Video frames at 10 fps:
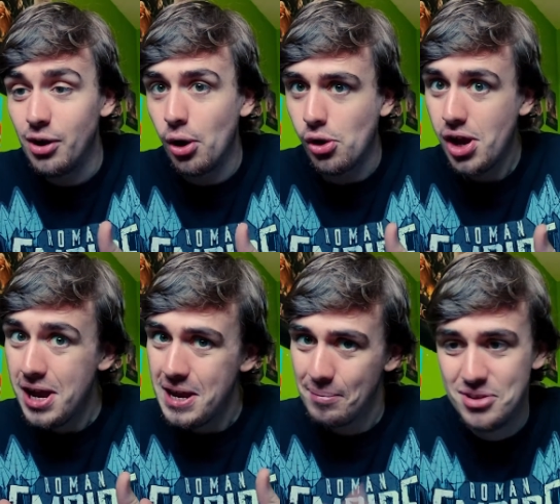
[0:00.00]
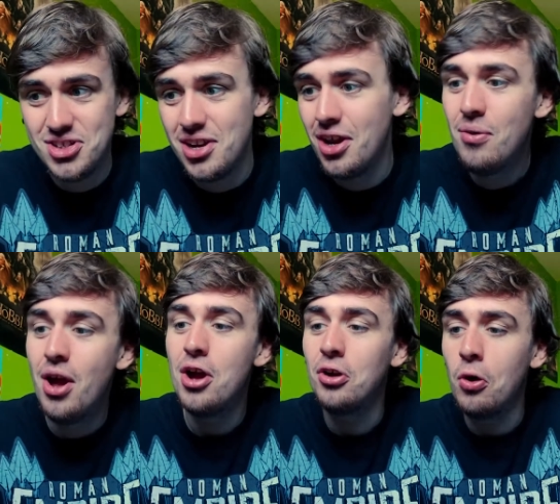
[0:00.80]
Rey Mysterio
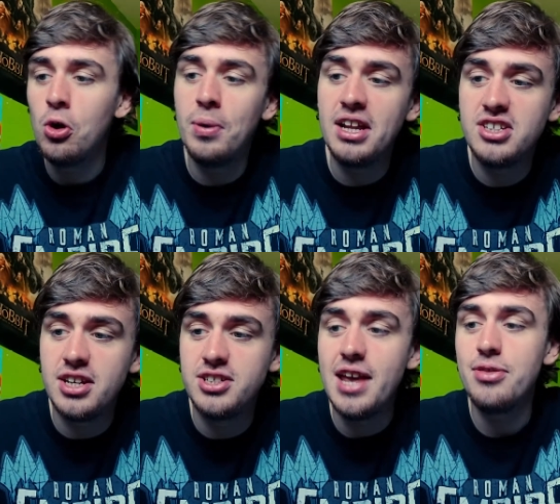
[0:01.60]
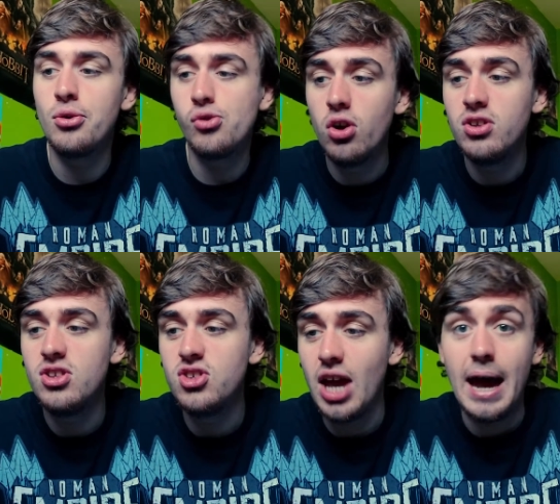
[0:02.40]
going up against Seth
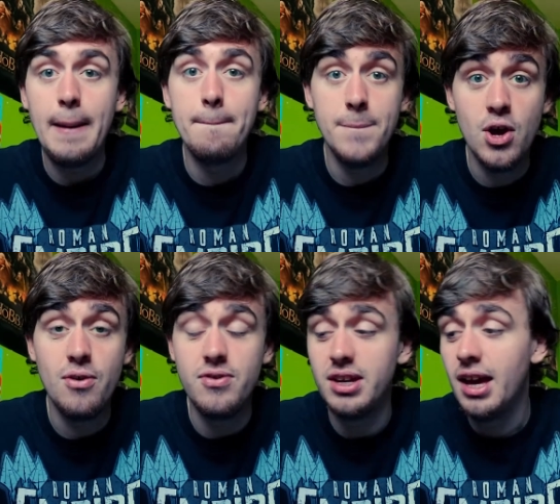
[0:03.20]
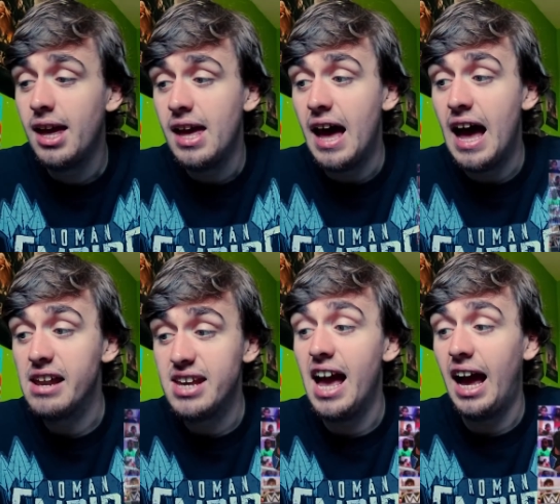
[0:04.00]
Rollins and Murphy.
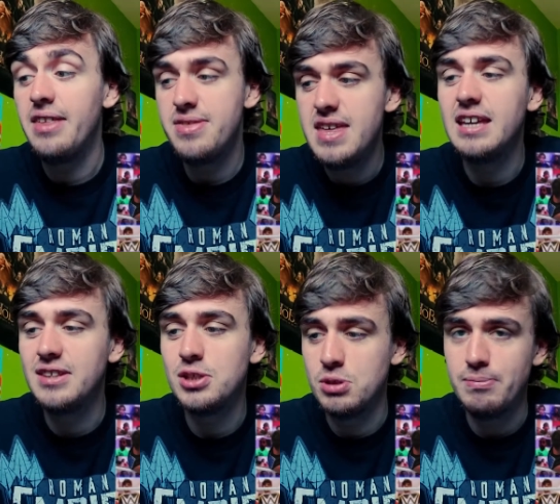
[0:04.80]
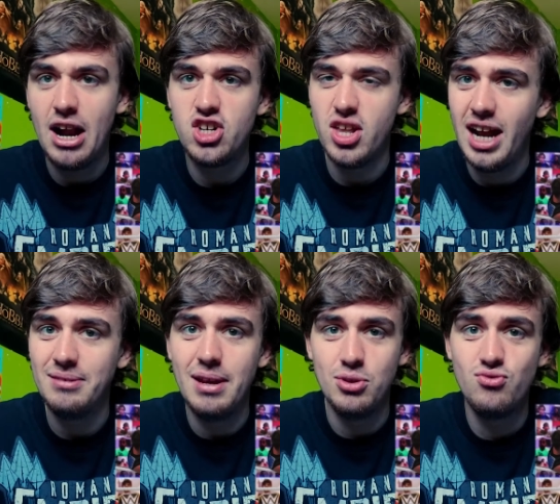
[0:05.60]
And yeah, I think this was match of the
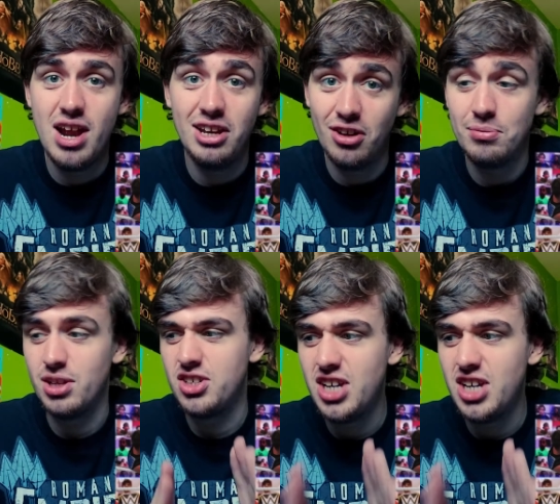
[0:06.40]
night. It was really good. It was